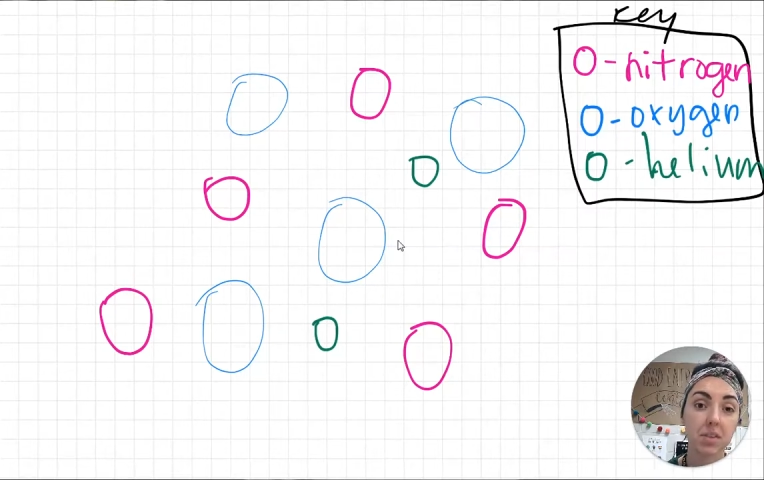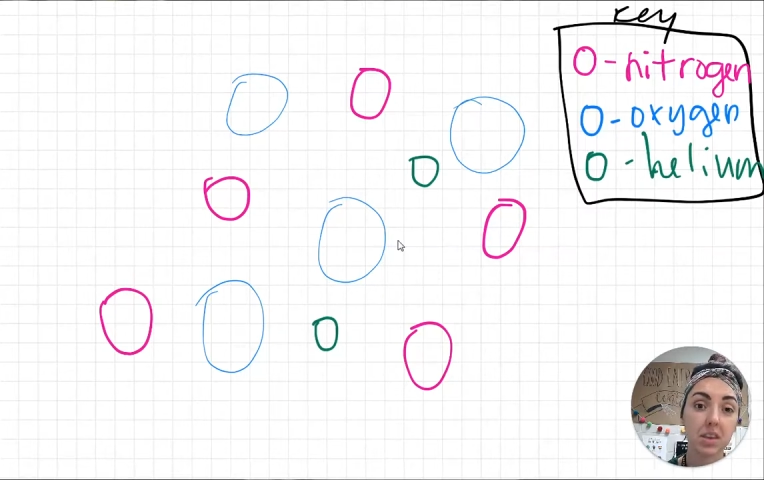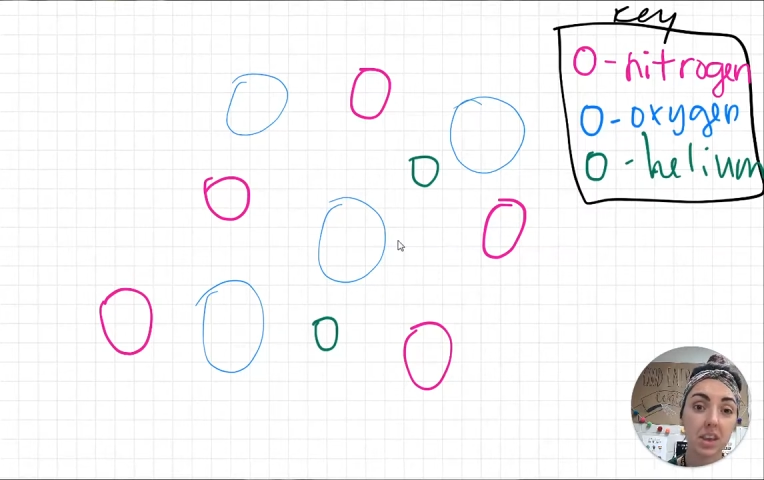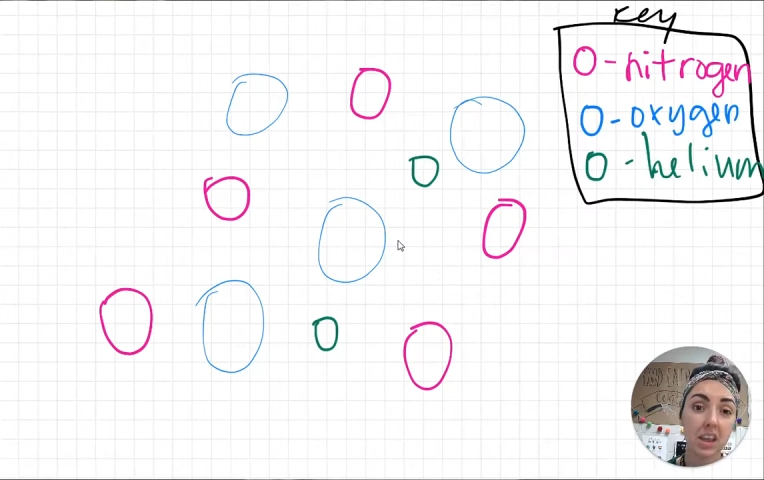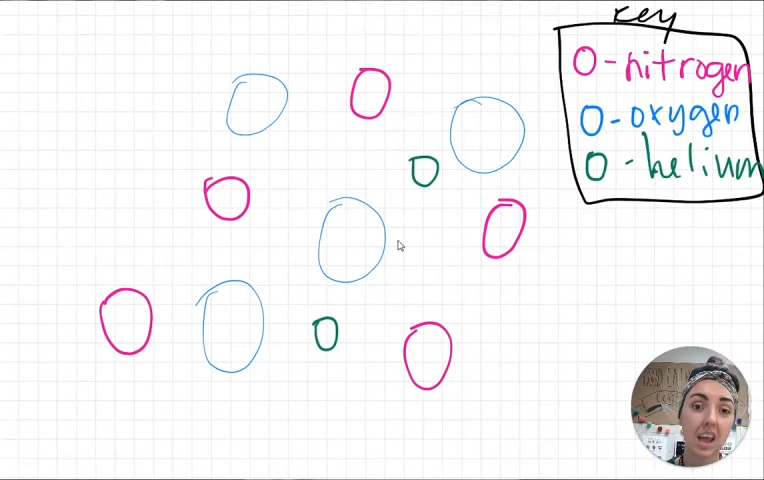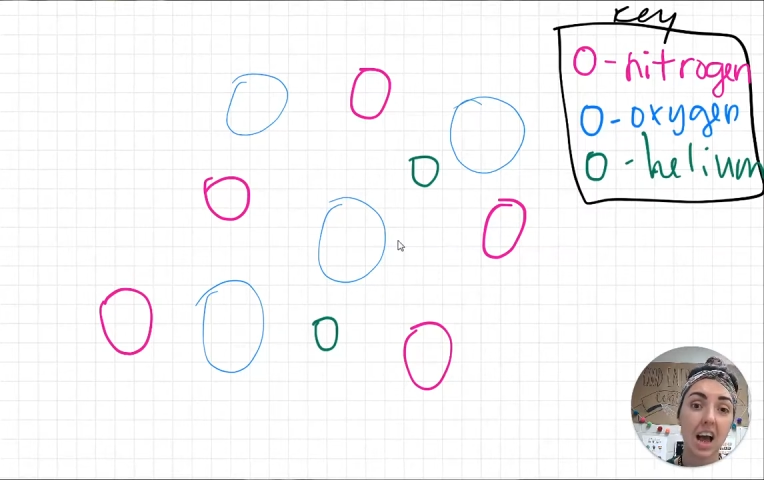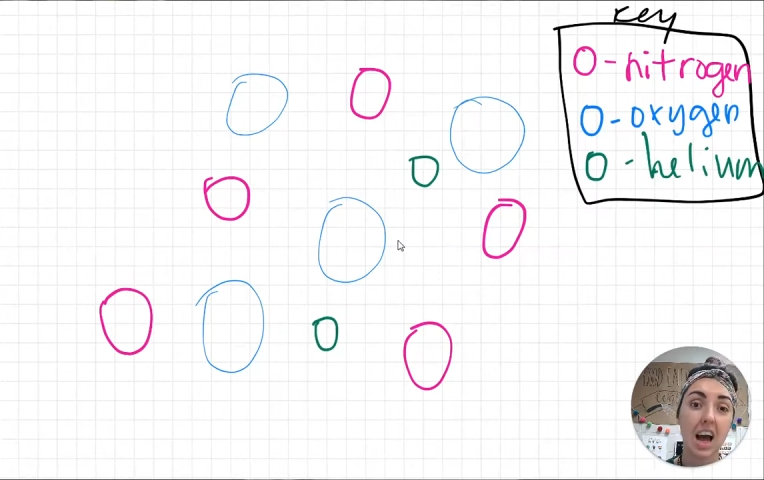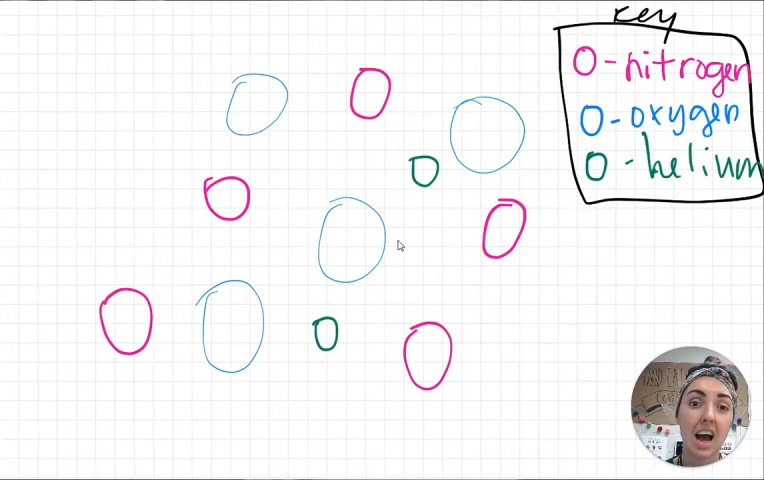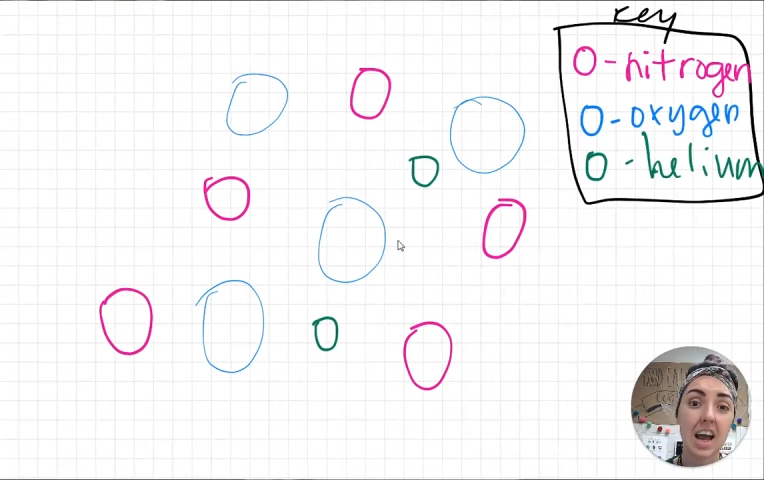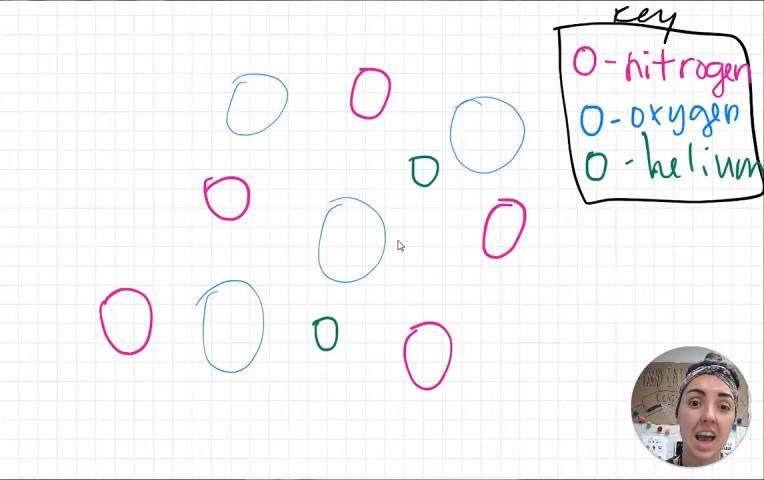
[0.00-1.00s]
I have